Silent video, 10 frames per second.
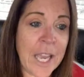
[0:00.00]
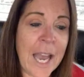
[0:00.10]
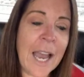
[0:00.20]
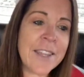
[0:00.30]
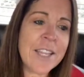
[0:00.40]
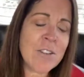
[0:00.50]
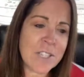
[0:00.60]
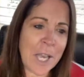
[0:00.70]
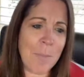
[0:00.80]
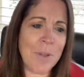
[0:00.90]
I think there's a
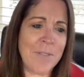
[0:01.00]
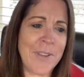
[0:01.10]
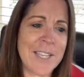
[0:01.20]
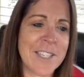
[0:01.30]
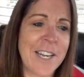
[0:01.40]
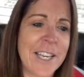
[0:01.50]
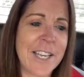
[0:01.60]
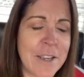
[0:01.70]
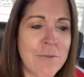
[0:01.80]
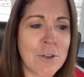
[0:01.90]
couple of things that I could
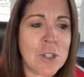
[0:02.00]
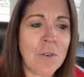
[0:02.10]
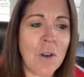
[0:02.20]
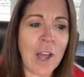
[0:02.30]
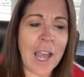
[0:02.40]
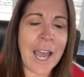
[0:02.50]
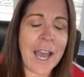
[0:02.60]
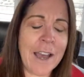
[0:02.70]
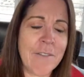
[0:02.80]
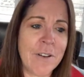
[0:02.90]
say. First of all, I
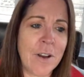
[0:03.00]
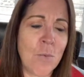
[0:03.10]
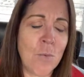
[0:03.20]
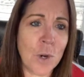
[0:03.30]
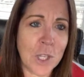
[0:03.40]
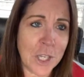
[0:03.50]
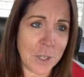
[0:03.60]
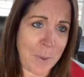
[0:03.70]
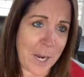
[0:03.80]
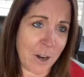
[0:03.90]
have a really
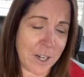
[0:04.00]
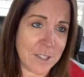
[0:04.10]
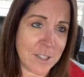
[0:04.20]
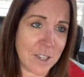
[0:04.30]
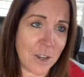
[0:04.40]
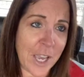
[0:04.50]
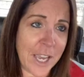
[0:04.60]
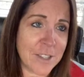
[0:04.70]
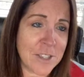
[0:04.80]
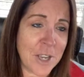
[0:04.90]
good parents.
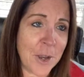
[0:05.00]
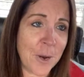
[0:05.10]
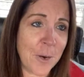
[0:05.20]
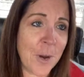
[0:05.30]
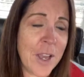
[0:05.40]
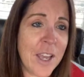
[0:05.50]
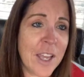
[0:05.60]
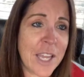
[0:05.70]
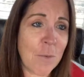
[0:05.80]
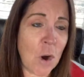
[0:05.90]
Okay. So
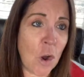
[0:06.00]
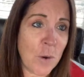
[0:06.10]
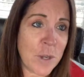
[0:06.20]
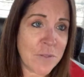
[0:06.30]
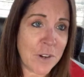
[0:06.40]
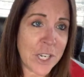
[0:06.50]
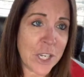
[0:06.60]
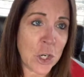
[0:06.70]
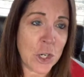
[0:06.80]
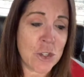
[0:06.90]
they were always very
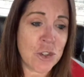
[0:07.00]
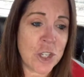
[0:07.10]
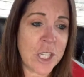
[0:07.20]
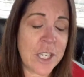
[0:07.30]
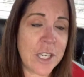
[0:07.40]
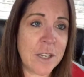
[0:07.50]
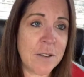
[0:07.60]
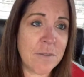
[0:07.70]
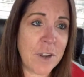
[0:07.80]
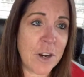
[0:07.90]
encouraging,
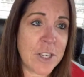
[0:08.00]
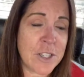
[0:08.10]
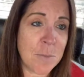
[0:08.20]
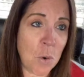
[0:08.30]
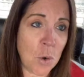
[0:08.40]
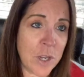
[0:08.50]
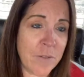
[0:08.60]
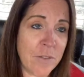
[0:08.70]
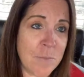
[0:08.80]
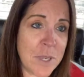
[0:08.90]
very supportive
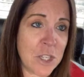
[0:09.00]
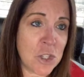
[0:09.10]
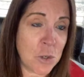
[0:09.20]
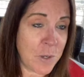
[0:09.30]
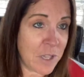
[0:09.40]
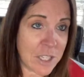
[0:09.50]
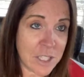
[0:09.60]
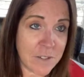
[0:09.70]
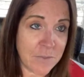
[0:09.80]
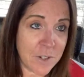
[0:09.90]
of me doing lots
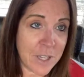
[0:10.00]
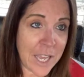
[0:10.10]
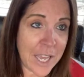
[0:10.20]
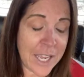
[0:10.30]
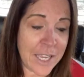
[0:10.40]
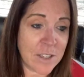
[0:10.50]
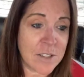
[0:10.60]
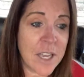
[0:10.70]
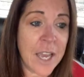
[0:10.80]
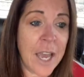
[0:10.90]
of different
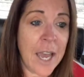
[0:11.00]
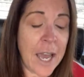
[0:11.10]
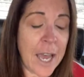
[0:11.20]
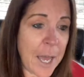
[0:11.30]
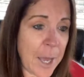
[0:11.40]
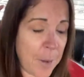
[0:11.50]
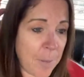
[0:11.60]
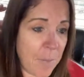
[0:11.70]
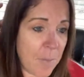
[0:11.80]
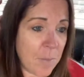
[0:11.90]
things.
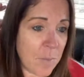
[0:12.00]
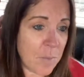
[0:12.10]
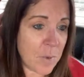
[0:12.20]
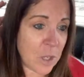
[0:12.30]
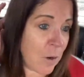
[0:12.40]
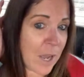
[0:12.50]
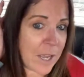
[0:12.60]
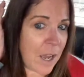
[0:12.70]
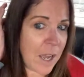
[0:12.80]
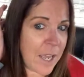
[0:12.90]
You know,
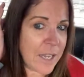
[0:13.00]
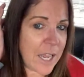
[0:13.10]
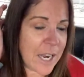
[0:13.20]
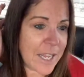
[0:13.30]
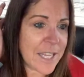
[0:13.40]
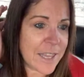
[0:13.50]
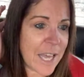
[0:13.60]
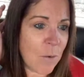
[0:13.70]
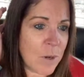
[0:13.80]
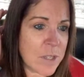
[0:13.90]
I think
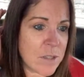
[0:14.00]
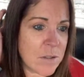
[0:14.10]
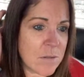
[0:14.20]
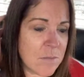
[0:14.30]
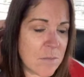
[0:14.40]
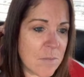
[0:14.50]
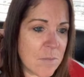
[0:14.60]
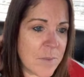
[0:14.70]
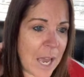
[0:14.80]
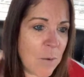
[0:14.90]
that was
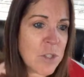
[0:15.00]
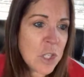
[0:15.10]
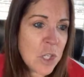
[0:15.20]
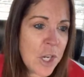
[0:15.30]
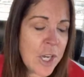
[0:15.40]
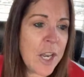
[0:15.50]
good.